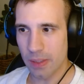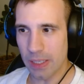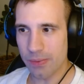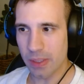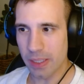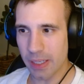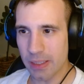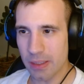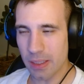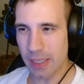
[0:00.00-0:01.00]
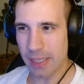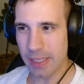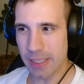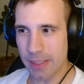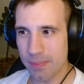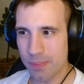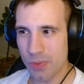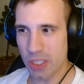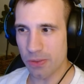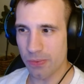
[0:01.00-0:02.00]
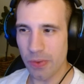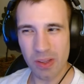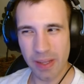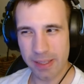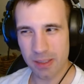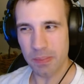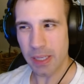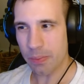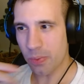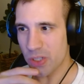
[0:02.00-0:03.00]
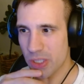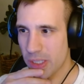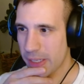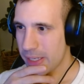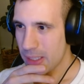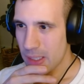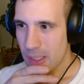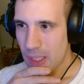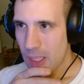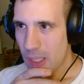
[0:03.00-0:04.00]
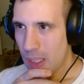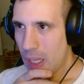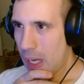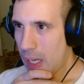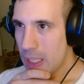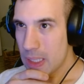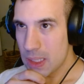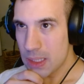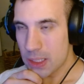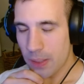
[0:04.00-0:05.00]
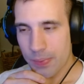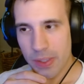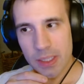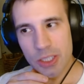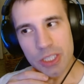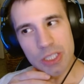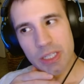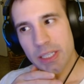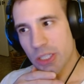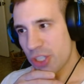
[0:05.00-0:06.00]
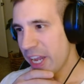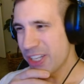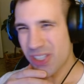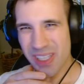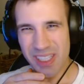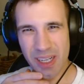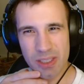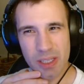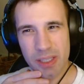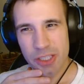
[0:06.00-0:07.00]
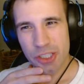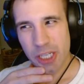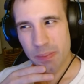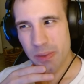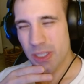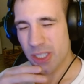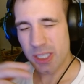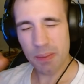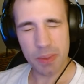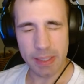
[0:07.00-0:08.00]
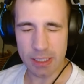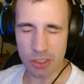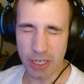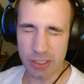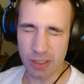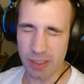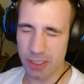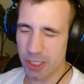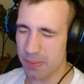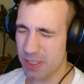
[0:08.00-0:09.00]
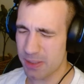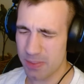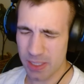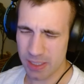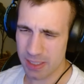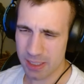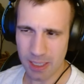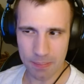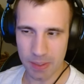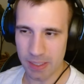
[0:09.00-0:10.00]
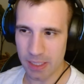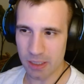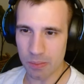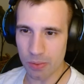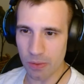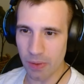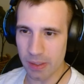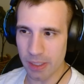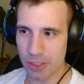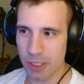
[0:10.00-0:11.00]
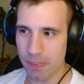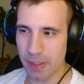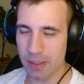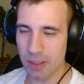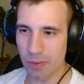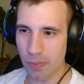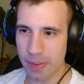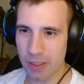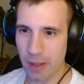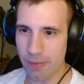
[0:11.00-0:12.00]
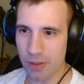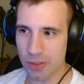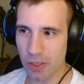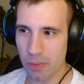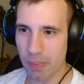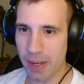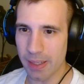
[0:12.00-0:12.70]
for the guns, I just feel like to me personally, something just needs to change on the guns on this ship. Something needs to change on this ship. Just something needs to improve on this ship. For me to even consider buying